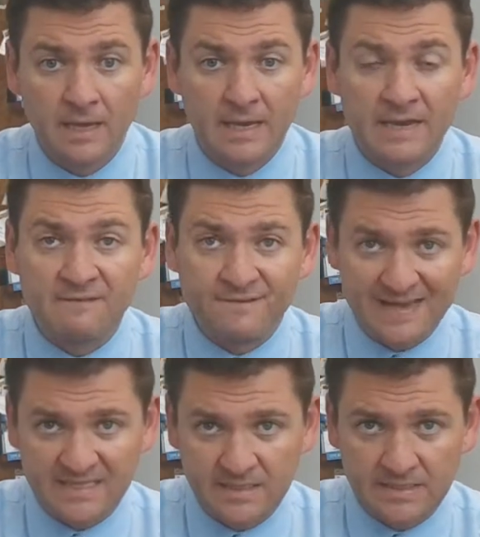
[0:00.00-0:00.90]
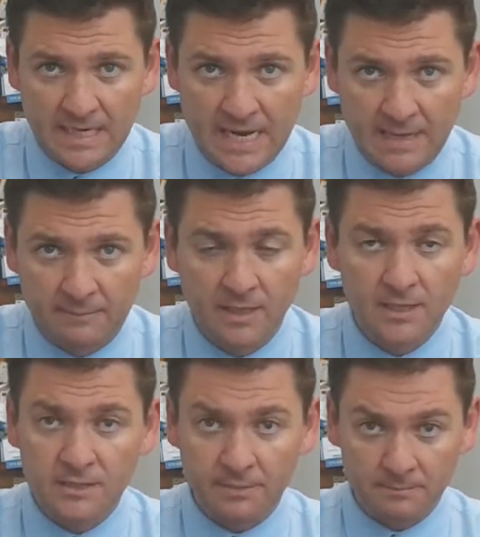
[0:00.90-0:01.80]
Invest time
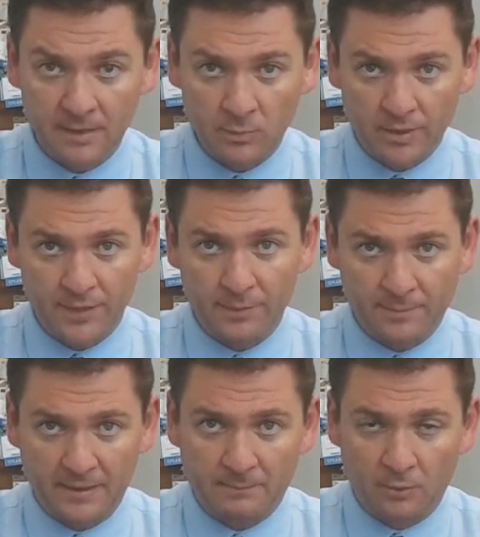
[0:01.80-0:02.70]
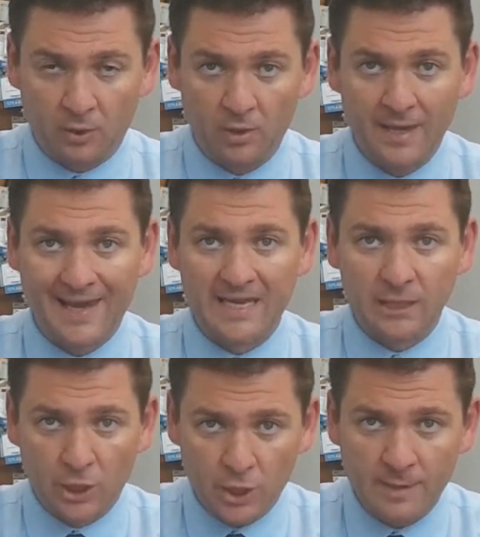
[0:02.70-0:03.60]
to meet with other people
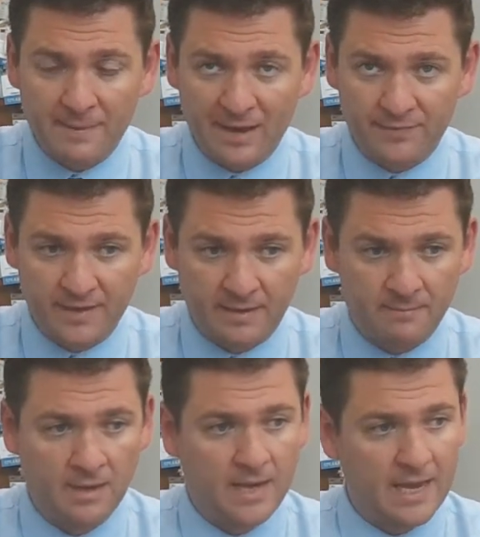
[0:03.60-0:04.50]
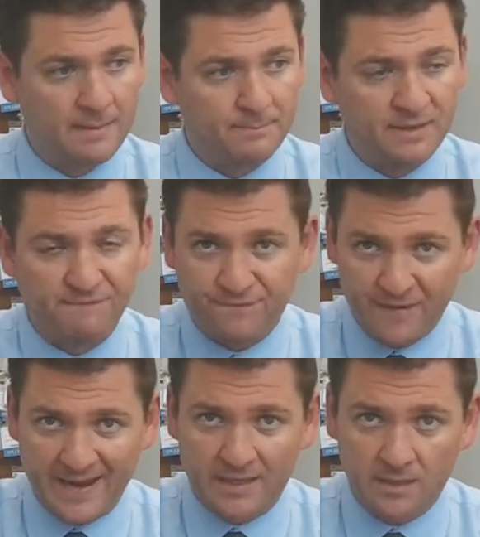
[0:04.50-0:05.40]
and learn about them and be
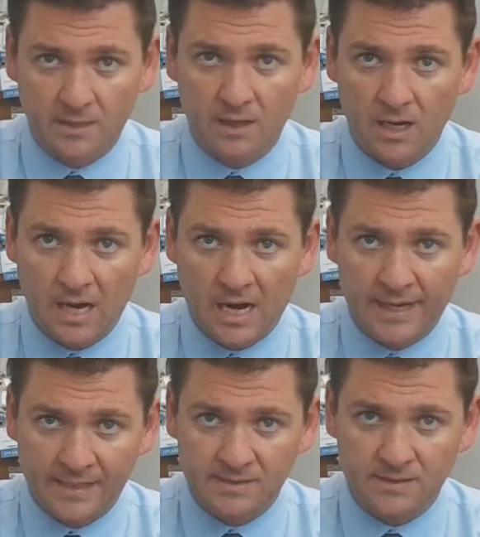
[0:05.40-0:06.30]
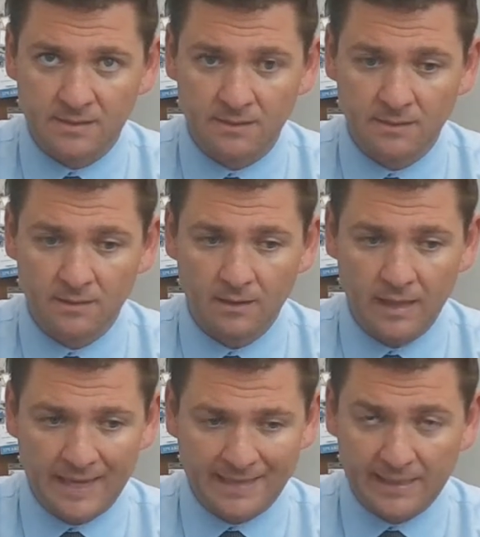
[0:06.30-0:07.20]
frank, honest,
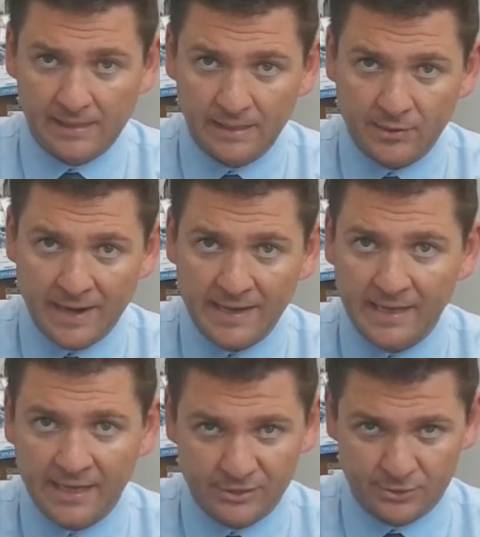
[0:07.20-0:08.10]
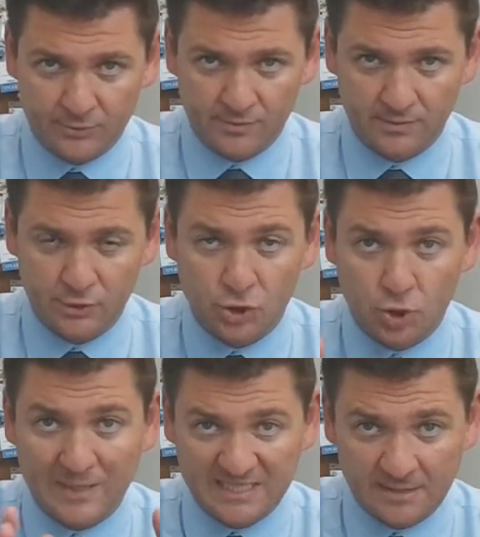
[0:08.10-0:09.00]
and clear any issues.
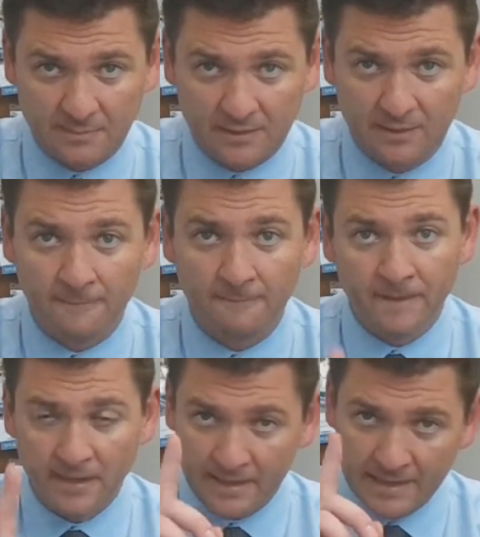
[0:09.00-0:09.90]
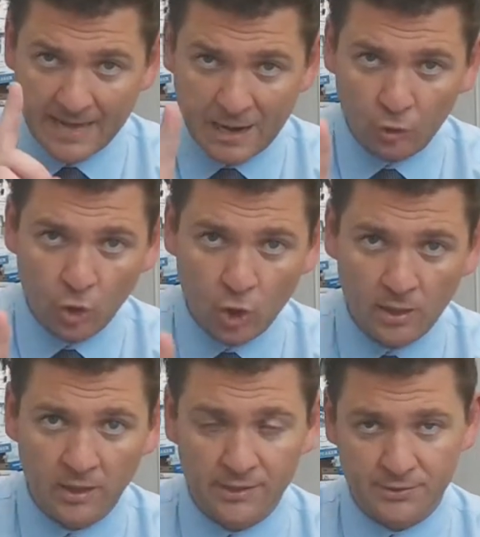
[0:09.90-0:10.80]
Trust me. In an hour
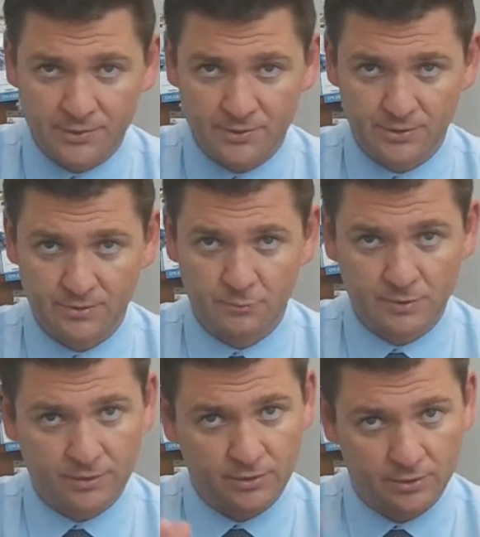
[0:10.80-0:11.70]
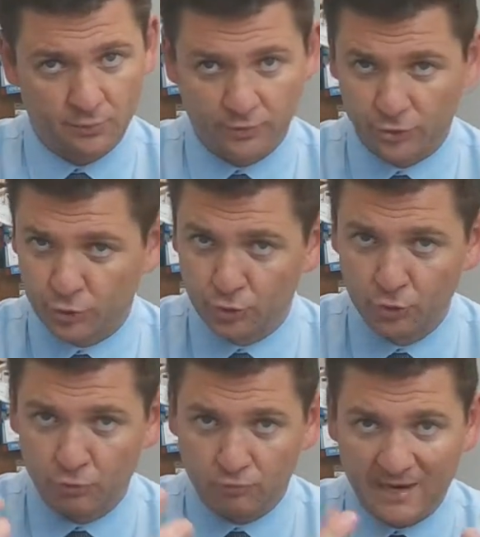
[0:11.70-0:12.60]
long lunch with with
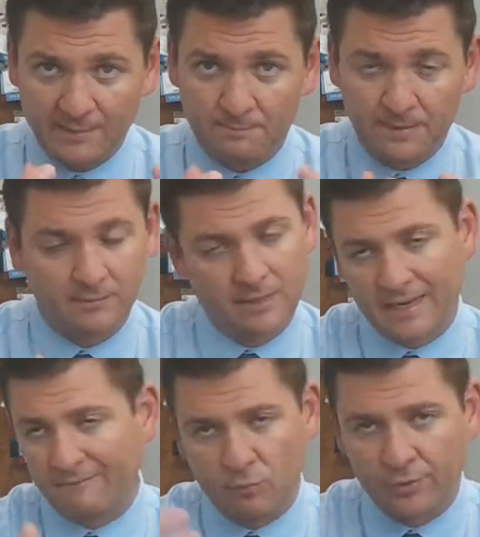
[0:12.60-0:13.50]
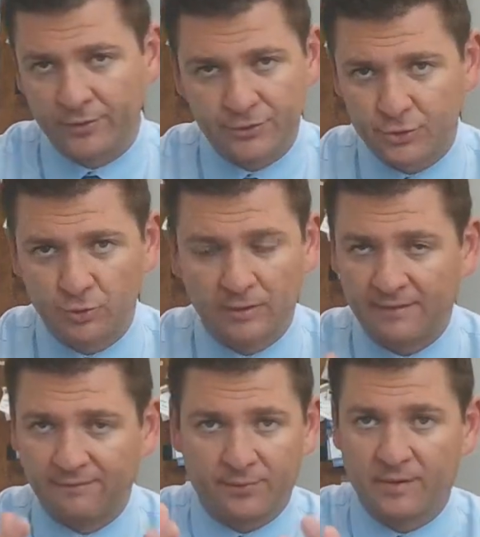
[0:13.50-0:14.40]
two right you can have more than two, you can
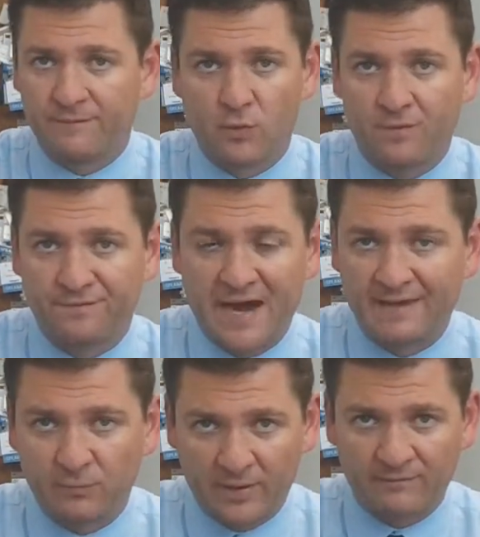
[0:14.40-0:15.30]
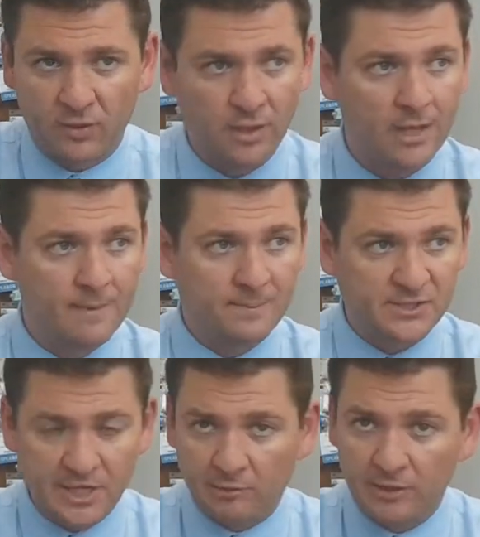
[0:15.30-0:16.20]
have three, four, five, whatever. But
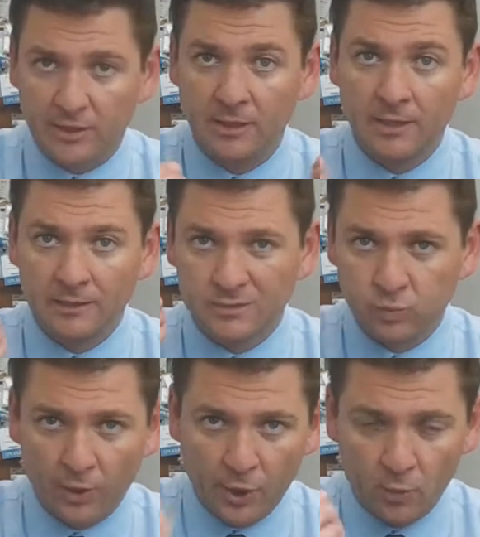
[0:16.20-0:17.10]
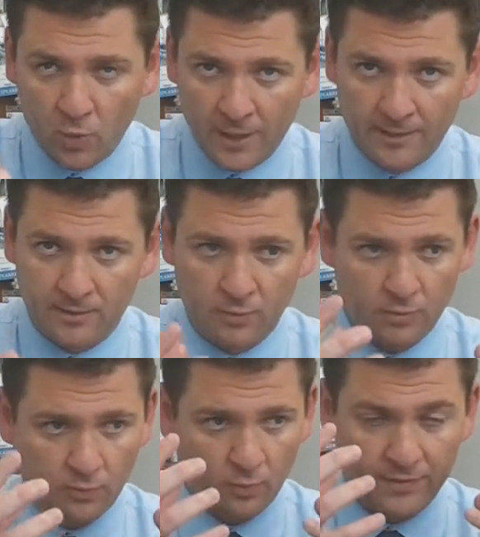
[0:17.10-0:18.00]
generally it's one on one
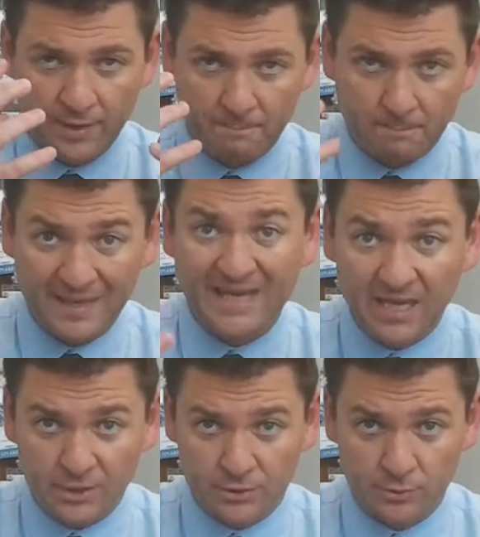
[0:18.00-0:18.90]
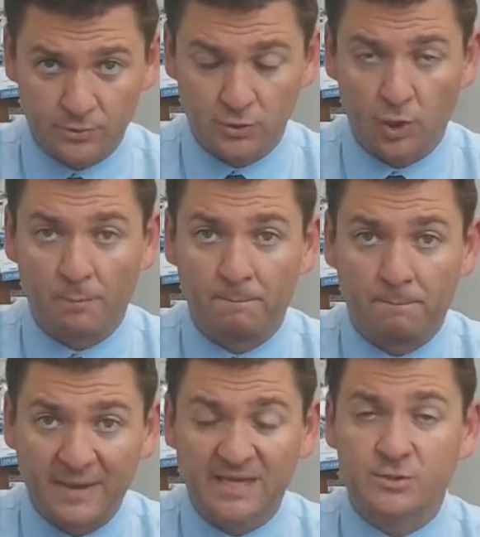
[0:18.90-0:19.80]
when there are big issues or
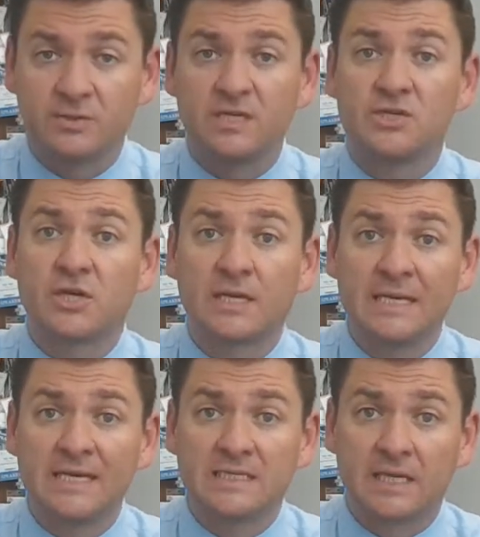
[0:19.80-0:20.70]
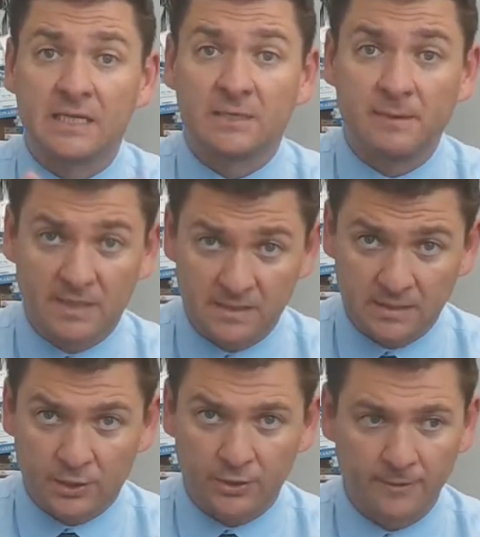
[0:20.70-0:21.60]
big strategic needs that need to be
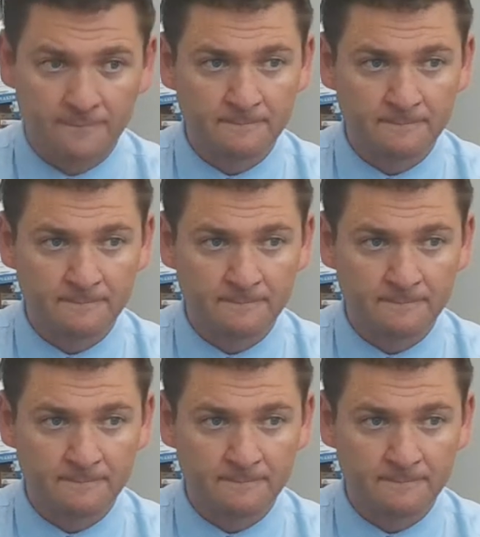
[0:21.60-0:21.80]
considered.